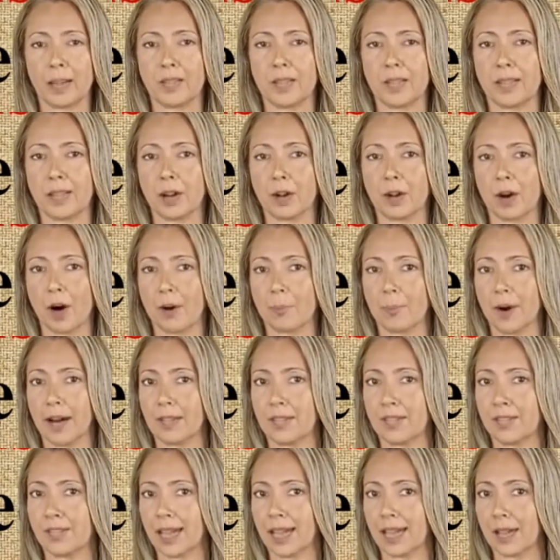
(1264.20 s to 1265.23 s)
us in the
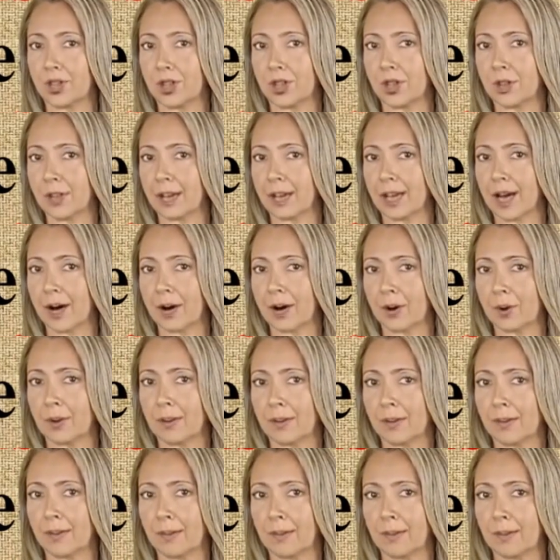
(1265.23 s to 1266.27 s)
comments section below.
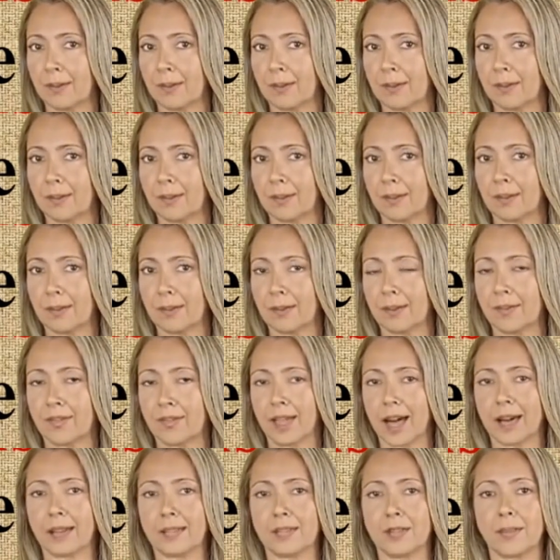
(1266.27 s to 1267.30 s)

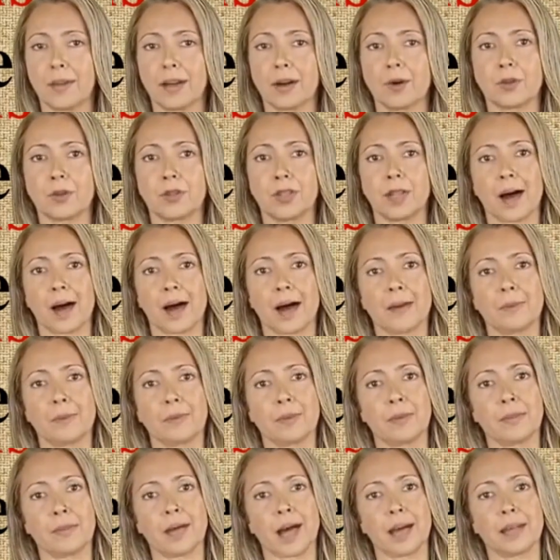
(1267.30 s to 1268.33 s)
Thanks for your
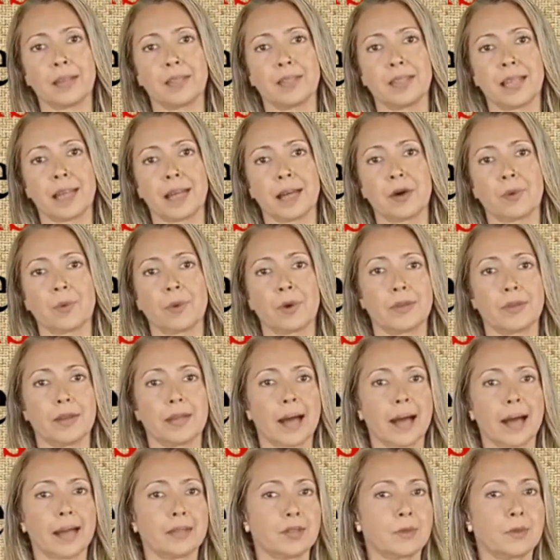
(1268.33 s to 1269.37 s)
time, and see you on the
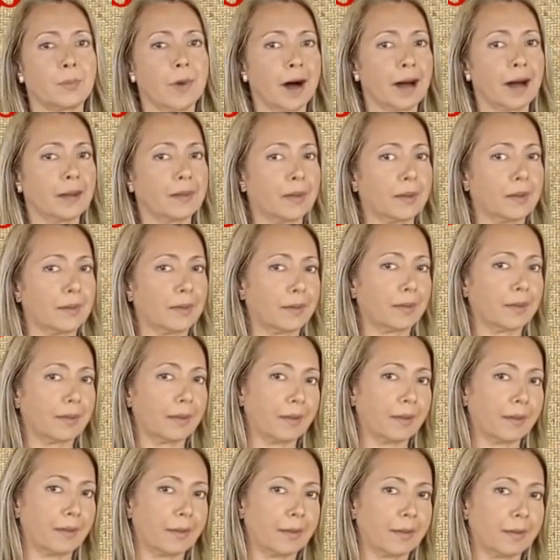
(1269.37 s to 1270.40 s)
next one.
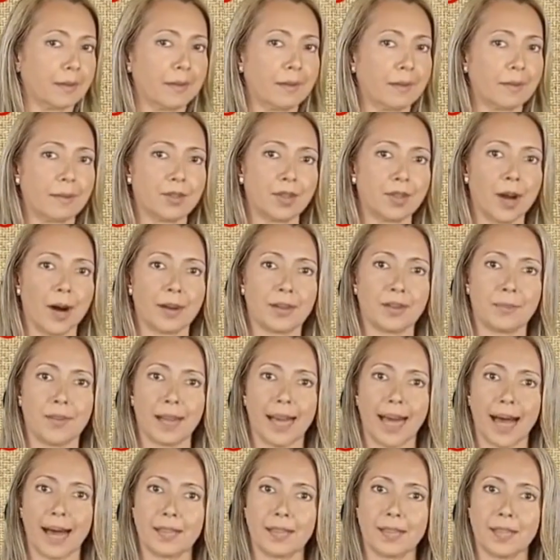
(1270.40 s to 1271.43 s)
Don't
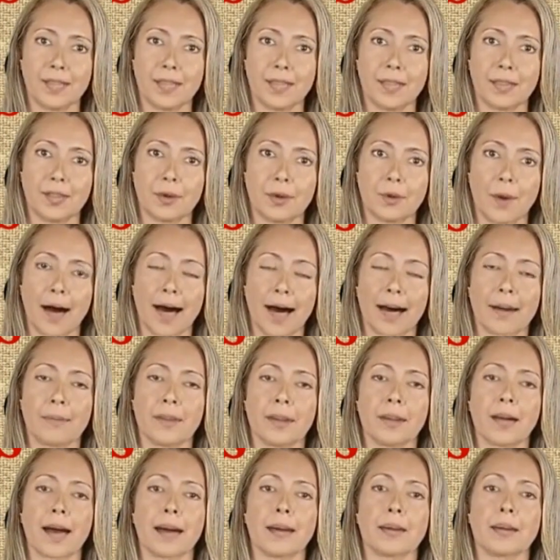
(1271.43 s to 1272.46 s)
forget to
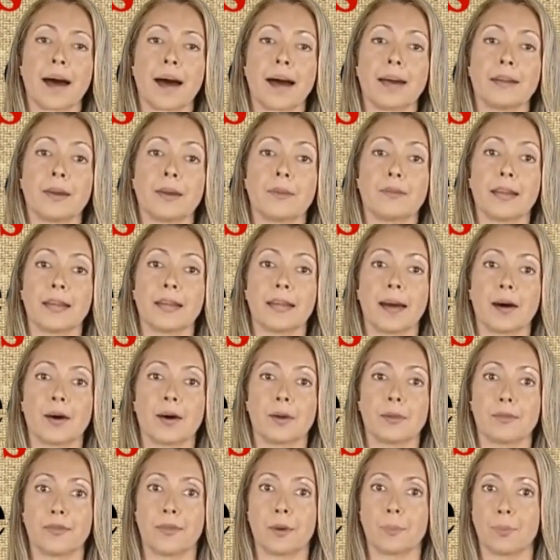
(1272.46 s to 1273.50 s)
subscribe and like the
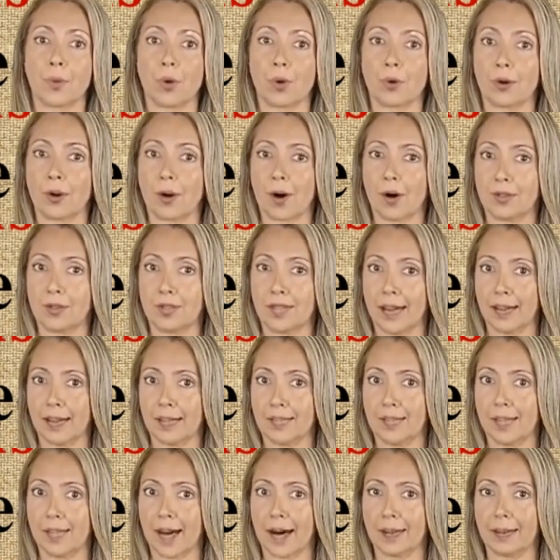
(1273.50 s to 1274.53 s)
video for more
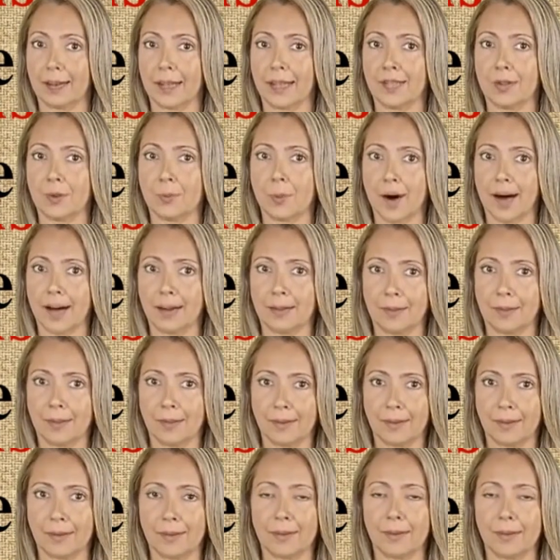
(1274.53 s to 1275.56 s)
contents like this one.
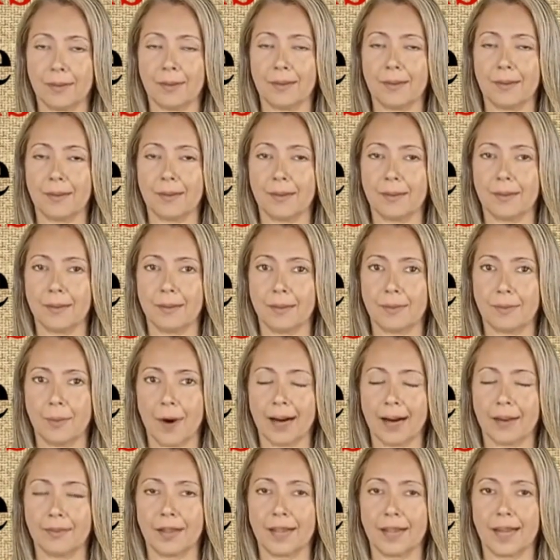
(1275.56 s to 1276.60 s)

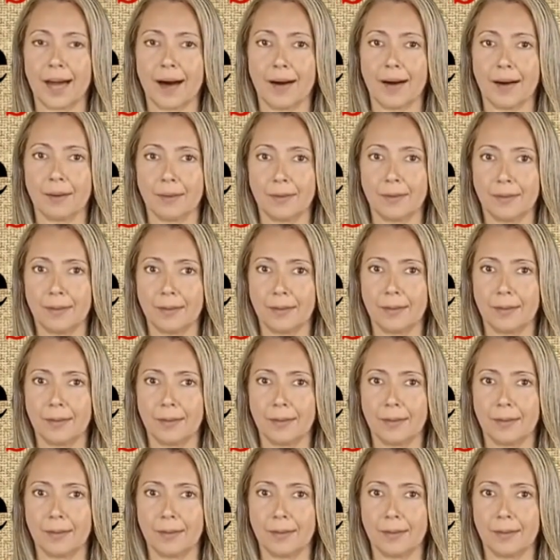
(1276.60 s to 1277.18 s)
Bye for now.